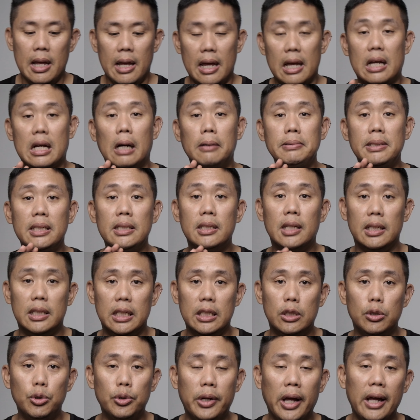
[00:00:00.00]
It comes in
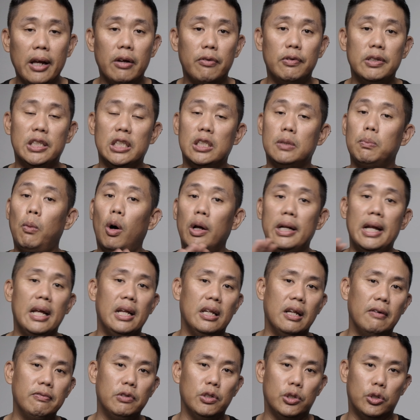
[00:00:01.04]
32 gig, which is more than
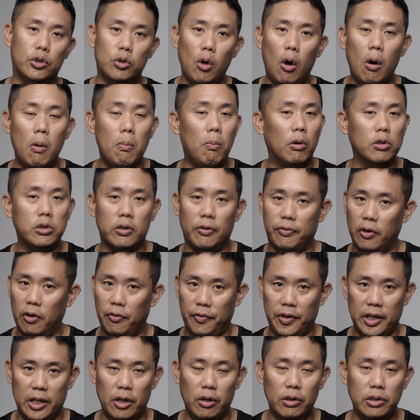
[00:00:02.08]
enough to store most of your
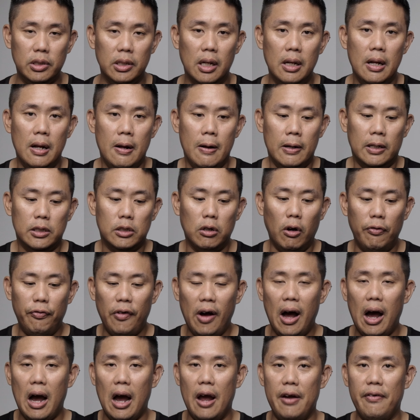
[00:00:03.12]
videos. So
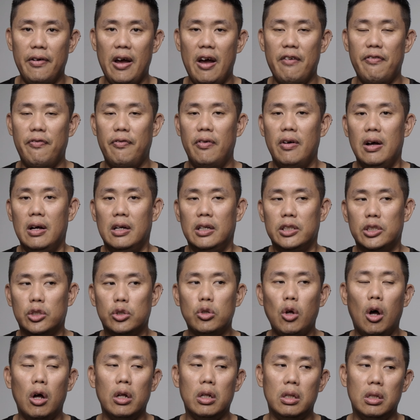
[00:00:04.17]
far, I have
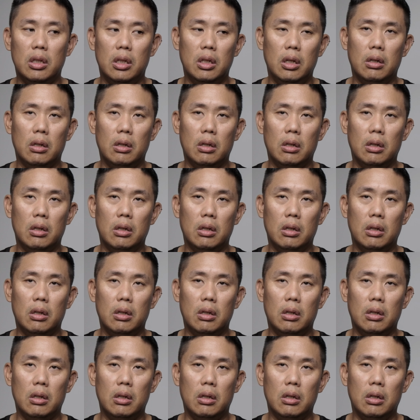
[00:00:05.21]
stored